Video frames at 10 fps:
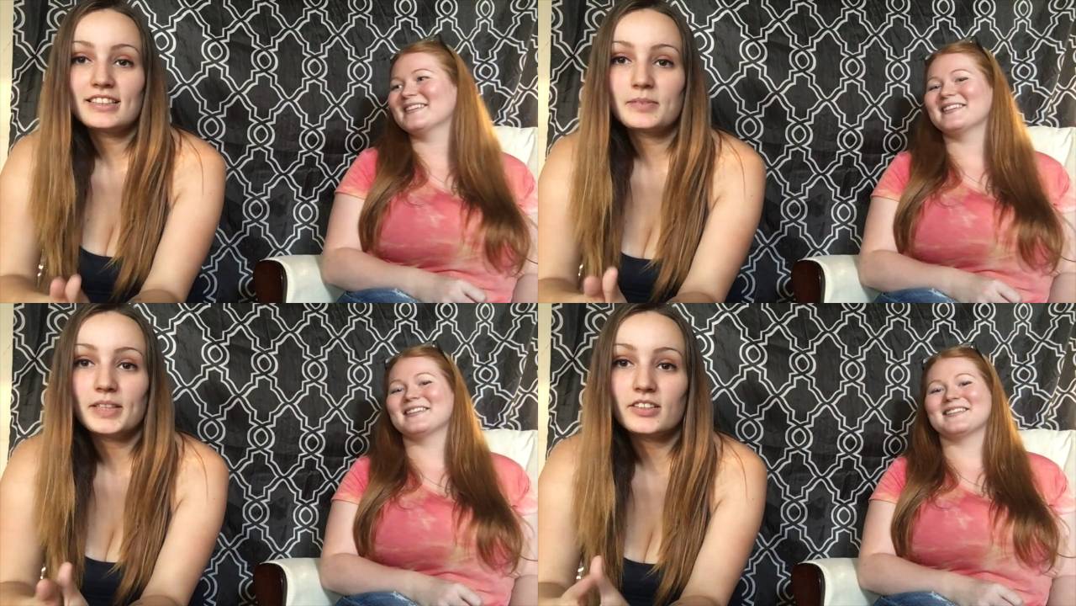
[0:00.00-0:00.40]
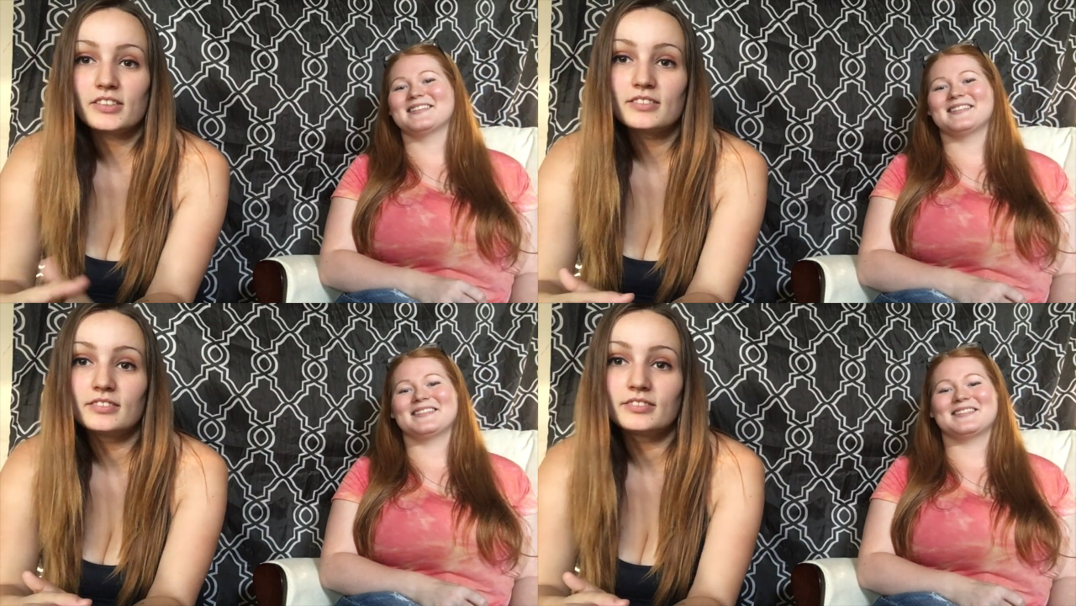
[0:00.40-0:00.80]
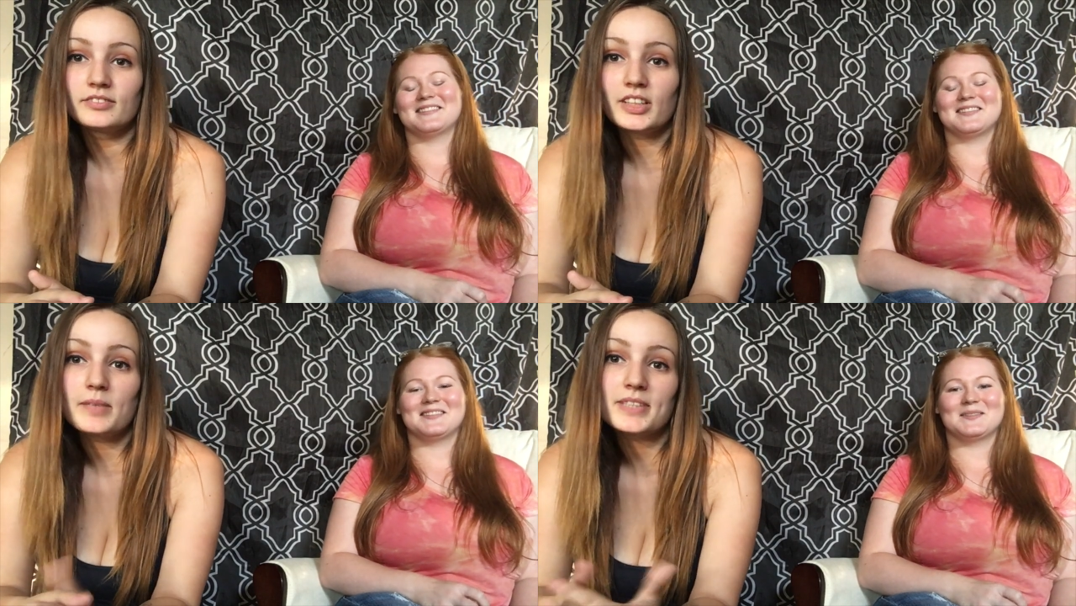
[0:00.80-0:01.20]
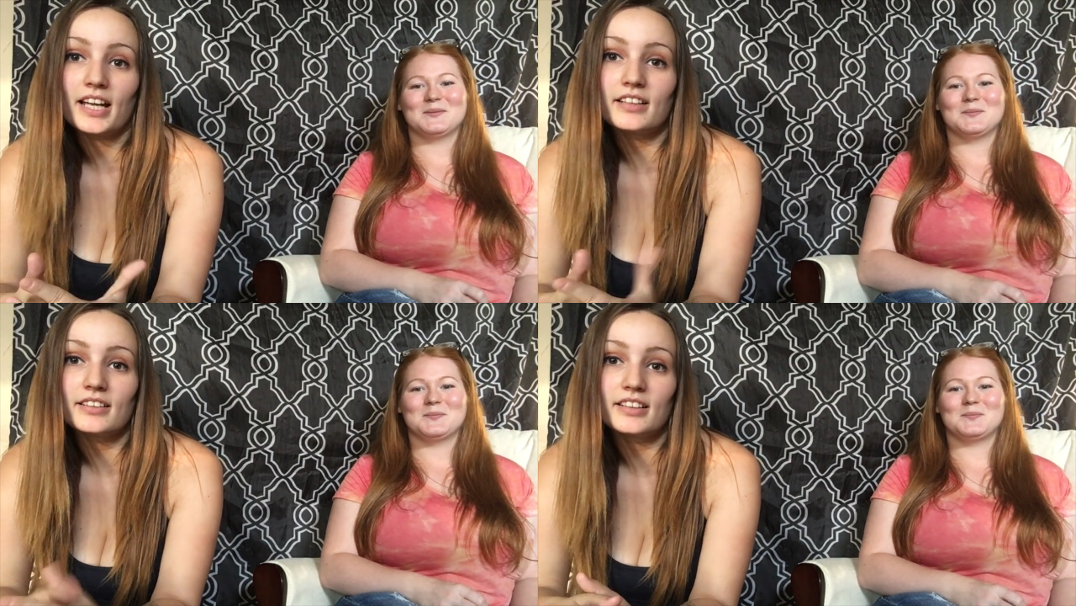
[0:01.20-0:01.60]
Speaker 1: get to meet her. My name's
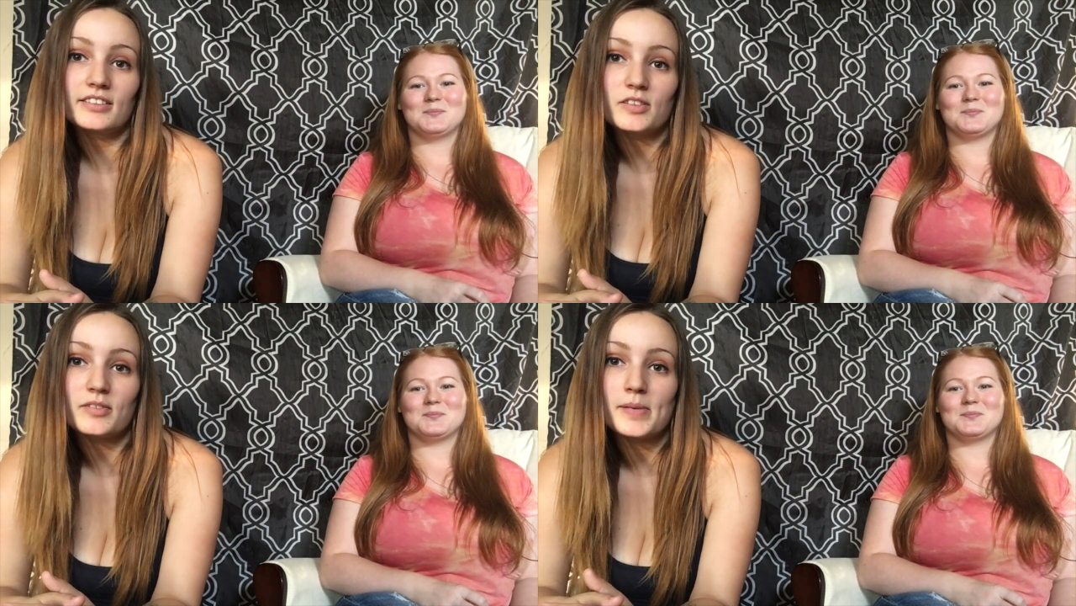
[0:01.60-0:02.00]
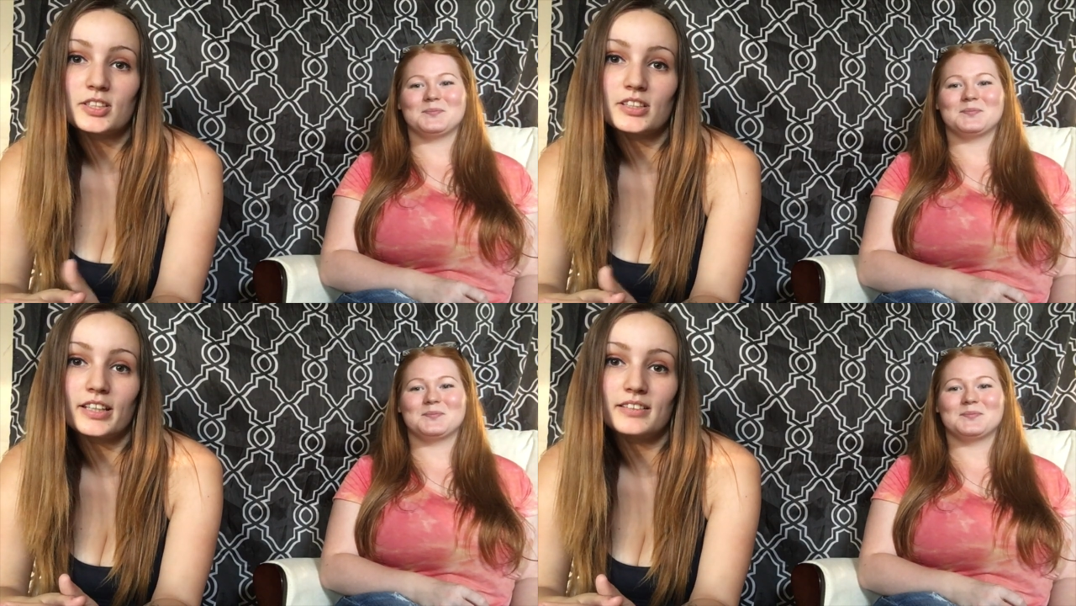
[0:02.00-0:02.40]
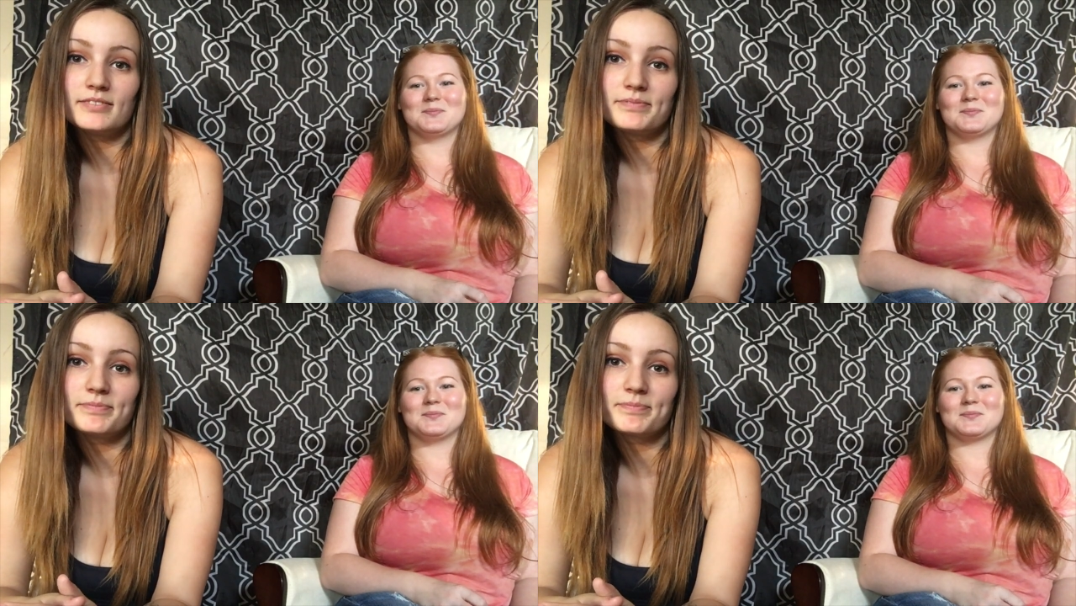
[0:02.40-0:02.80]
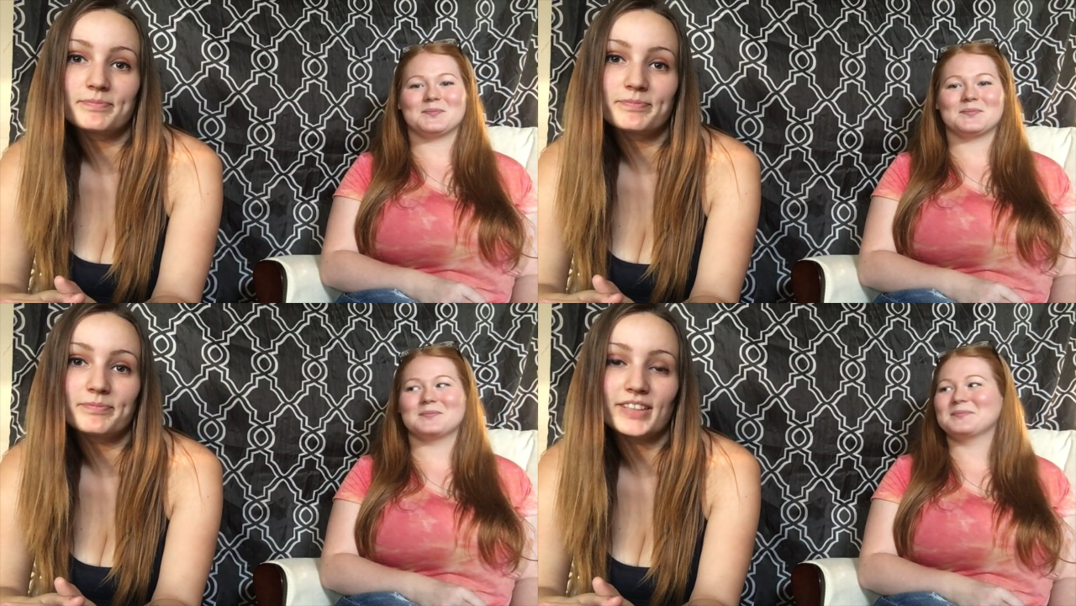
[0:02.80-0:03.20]
Kyla. I don't know if I mentioned that.
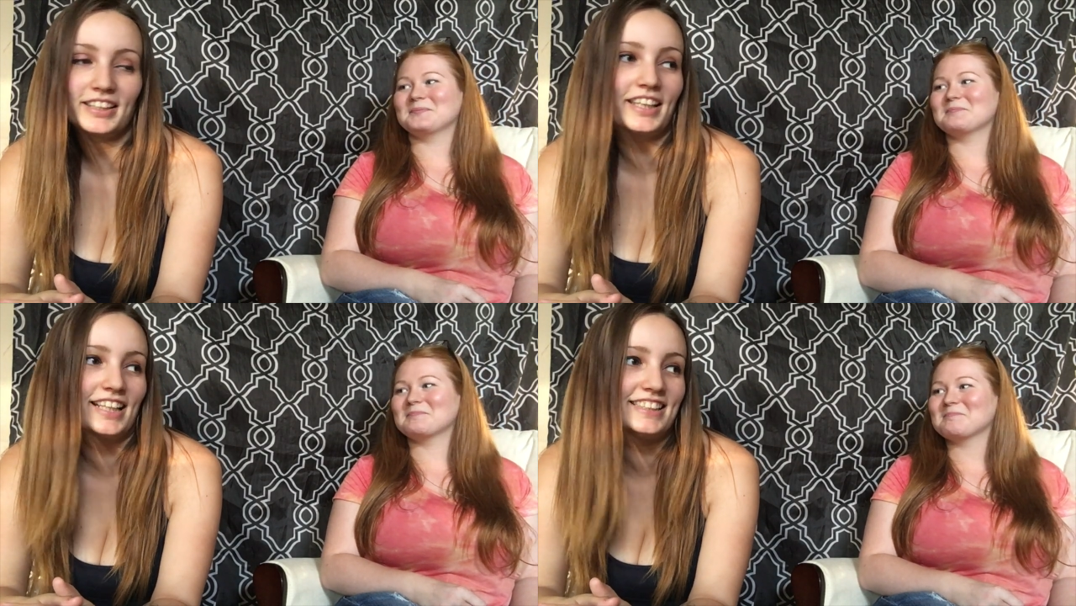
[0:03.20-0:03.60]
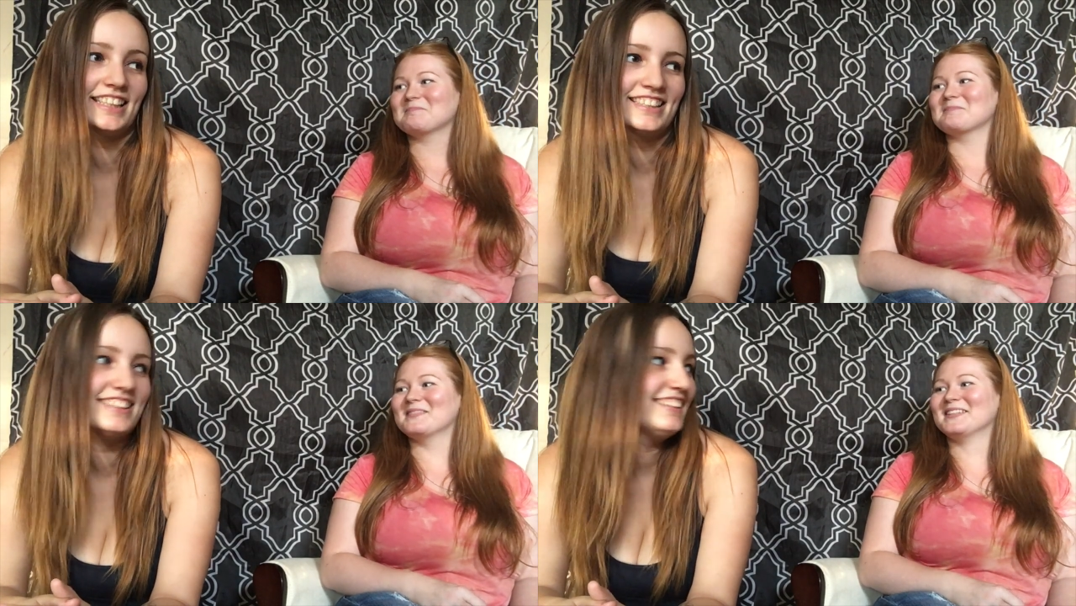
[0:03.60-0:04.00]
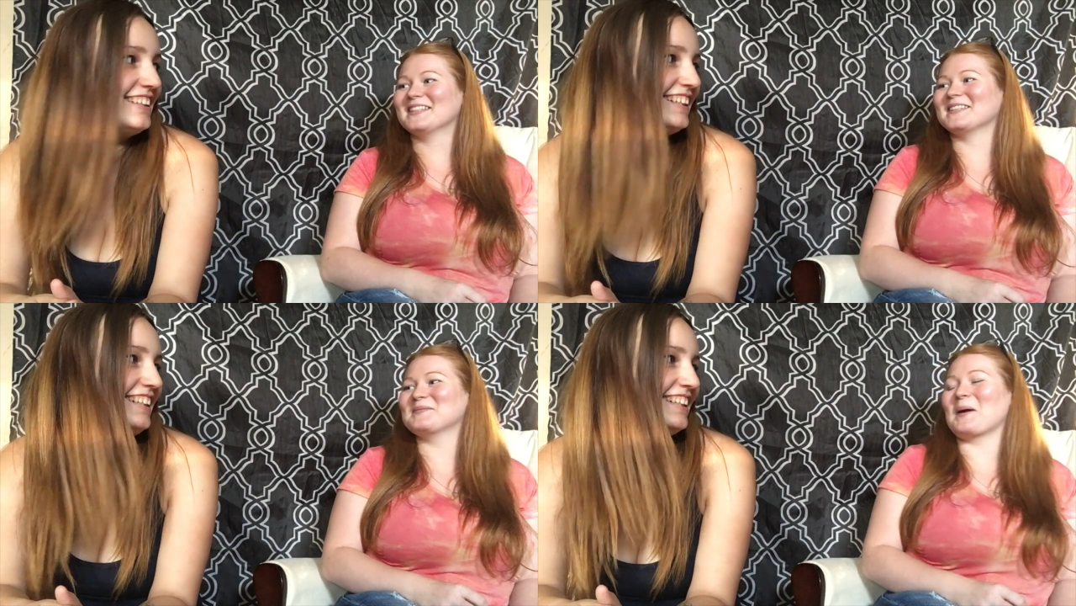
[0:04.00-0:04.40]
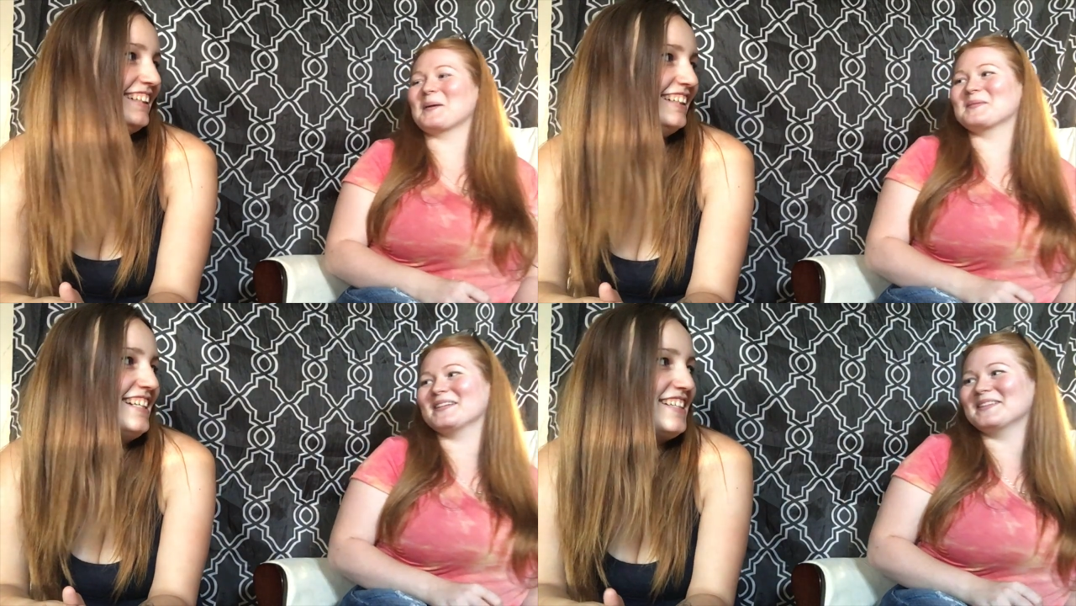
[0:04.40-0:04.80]
I think I did.
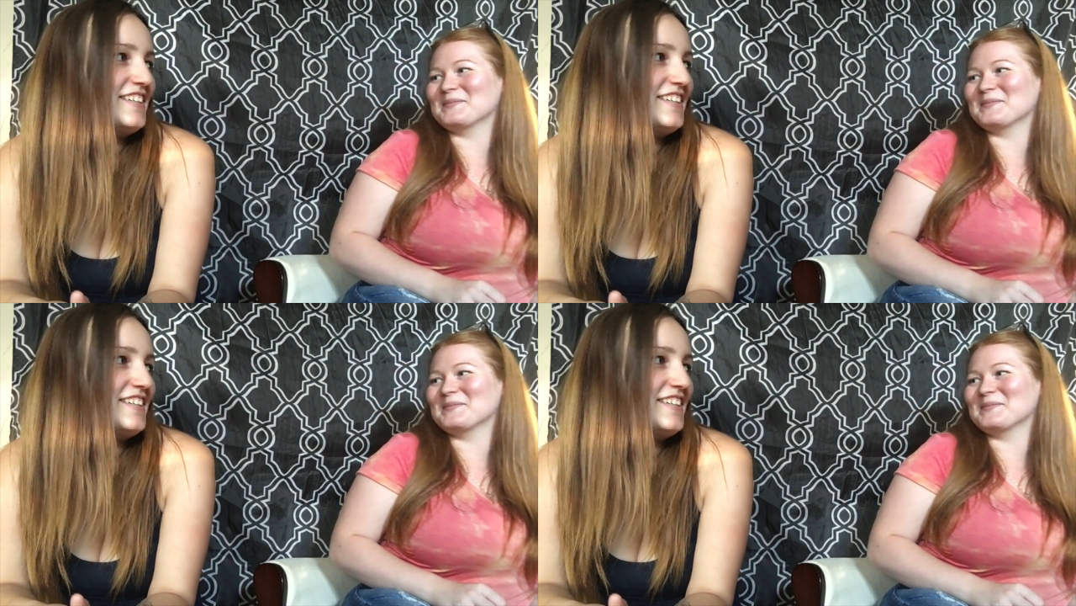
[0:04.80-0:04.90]
Probably in the